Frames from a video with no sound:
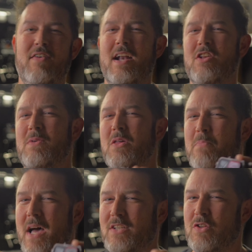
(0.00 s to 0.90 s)
find it to be the
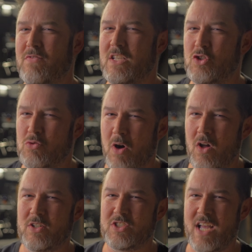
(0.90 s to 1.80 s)
best of these
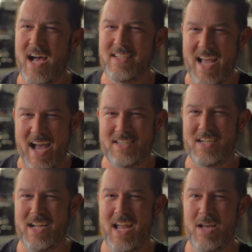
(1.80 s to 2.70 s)
smaller size
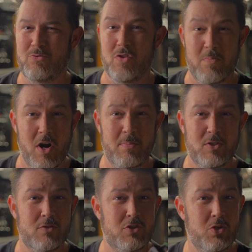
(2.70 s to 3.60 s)
action cams for the purpose
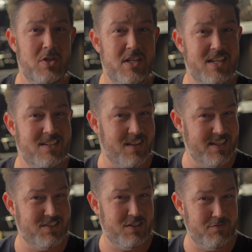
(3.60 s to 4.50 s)
of shooting these
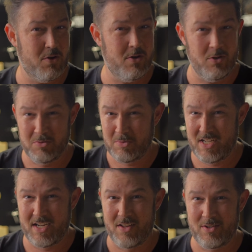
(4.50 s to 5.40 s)
listing photos in
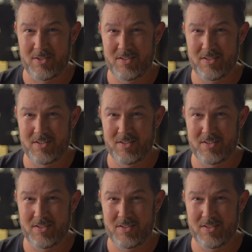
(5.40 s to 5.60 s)
particular.